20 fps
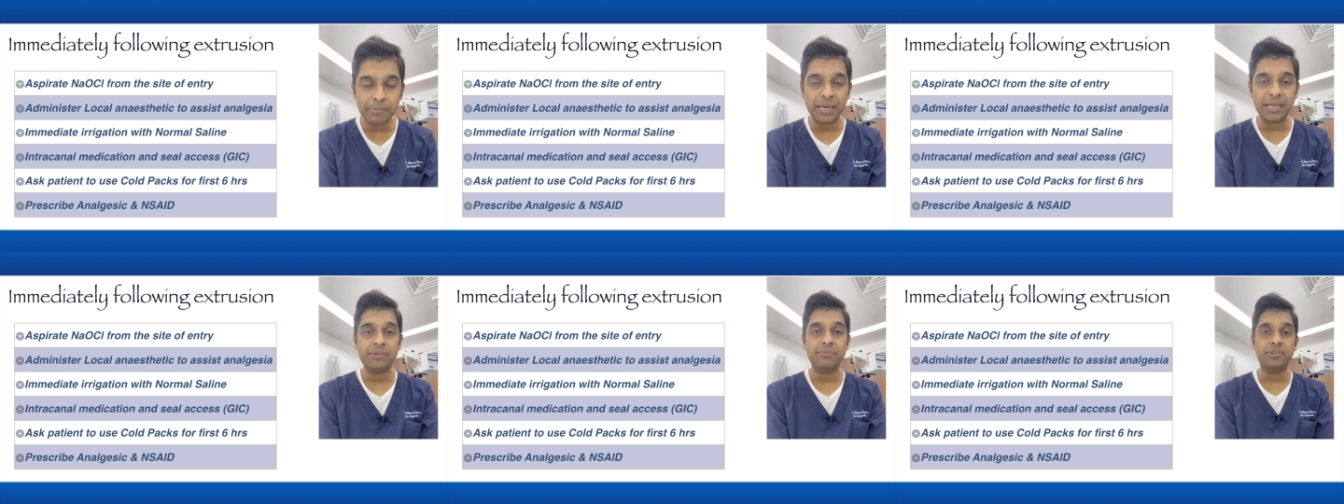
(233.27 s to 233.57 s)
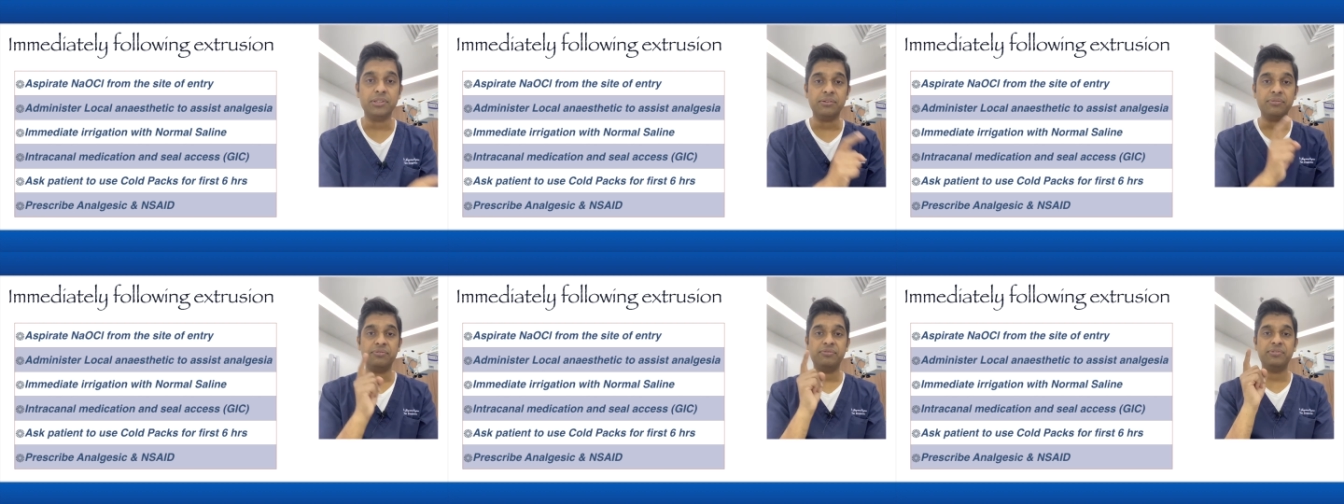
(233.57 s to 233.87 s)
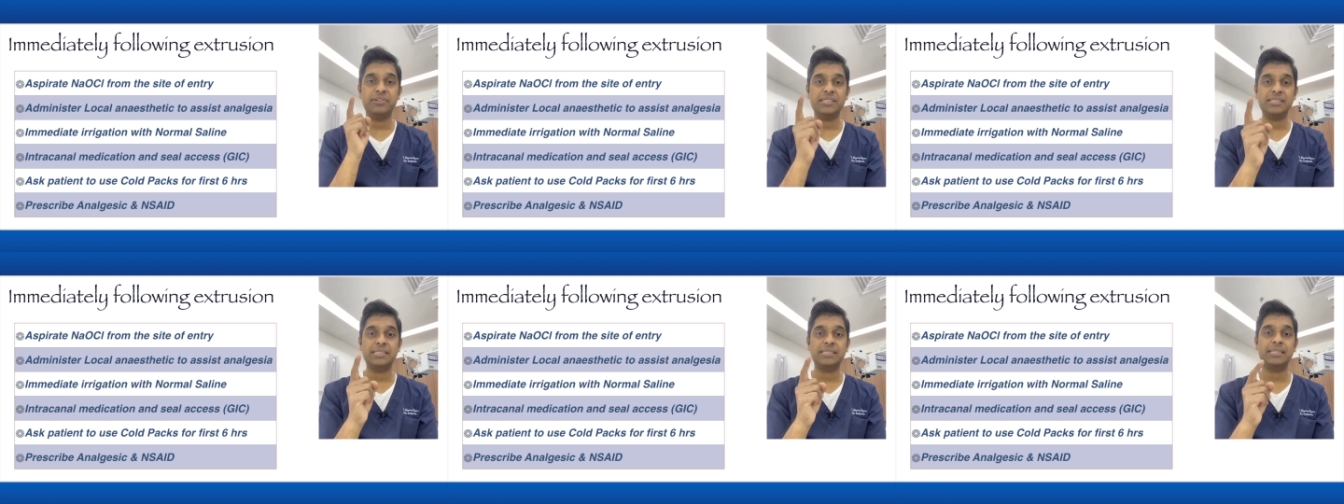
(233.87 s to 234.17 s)
pack for the
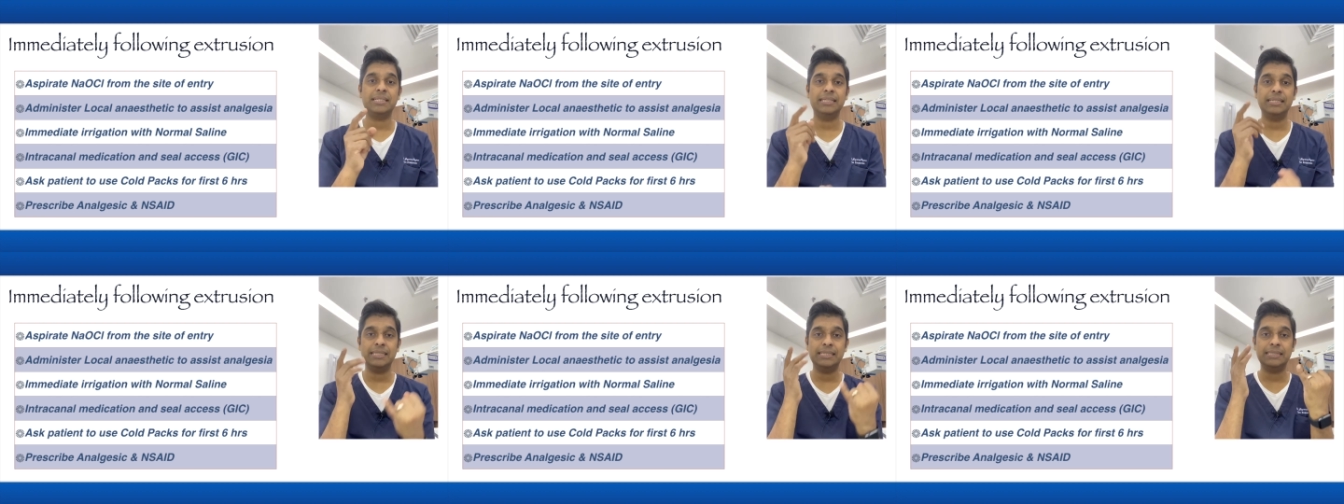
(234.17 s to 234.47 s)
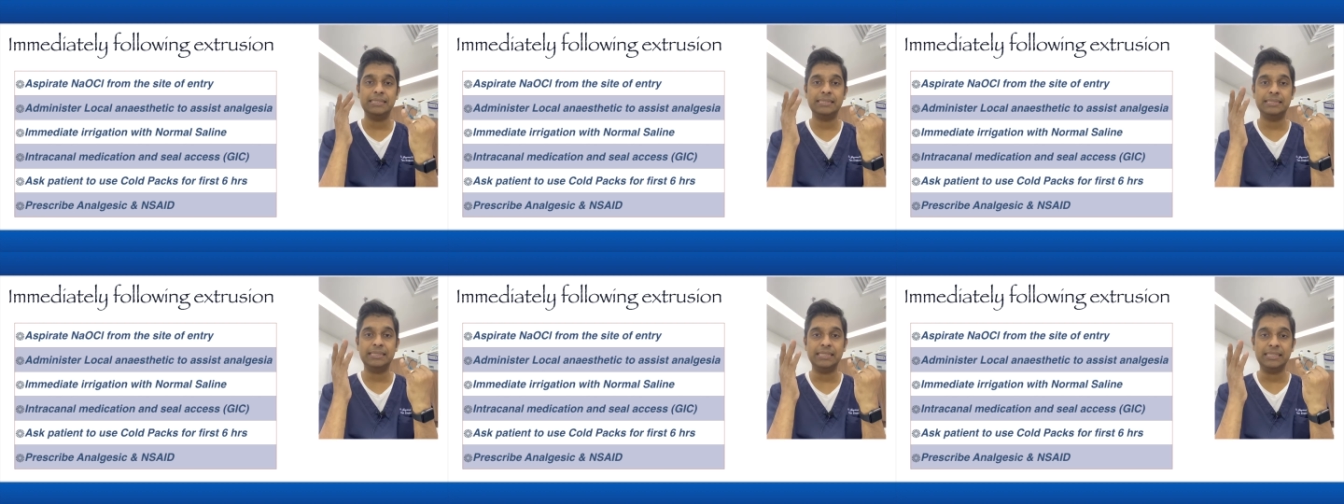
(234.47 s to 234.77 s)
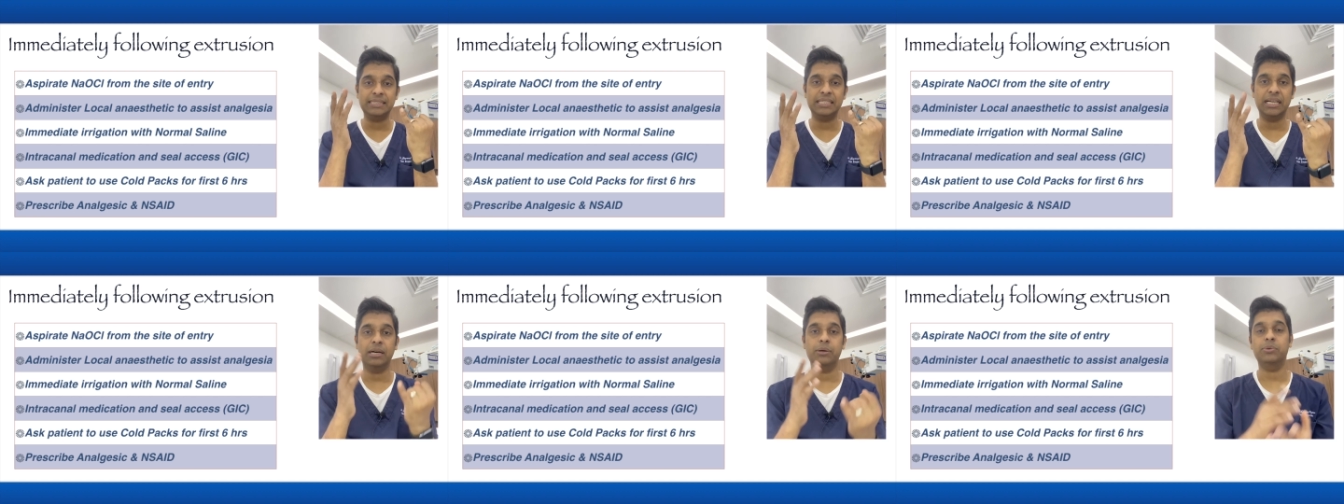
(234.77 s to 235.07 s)
first
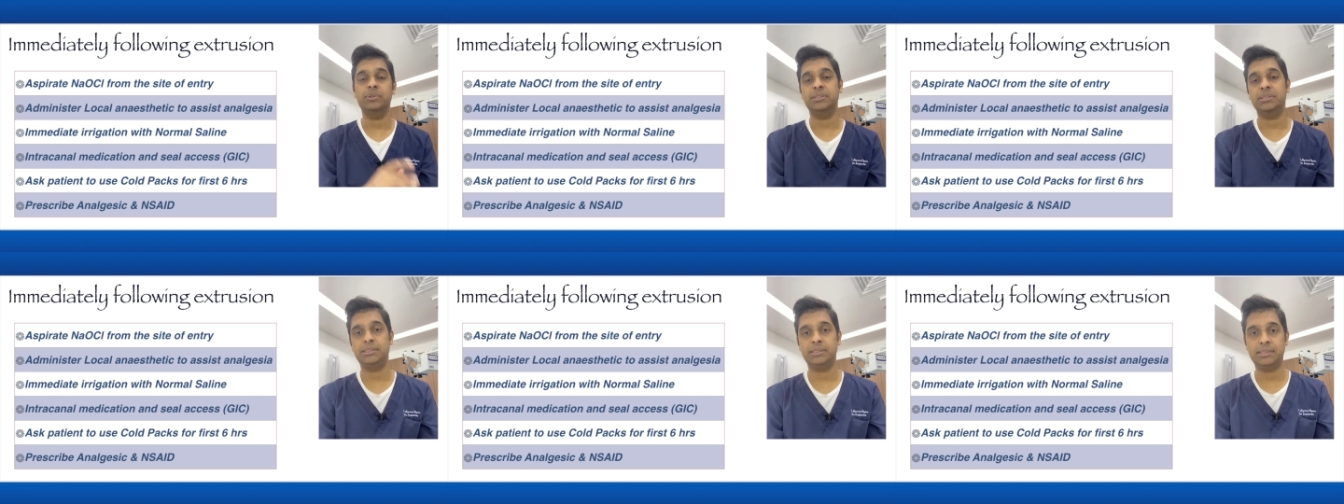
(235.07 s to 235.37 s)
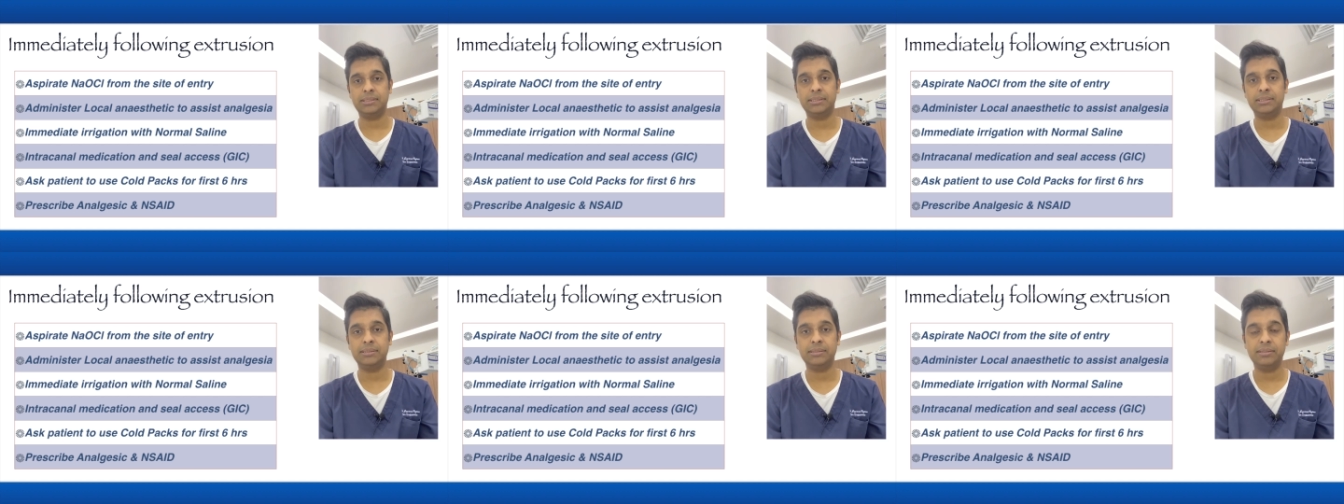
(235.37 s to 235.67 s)
six hours.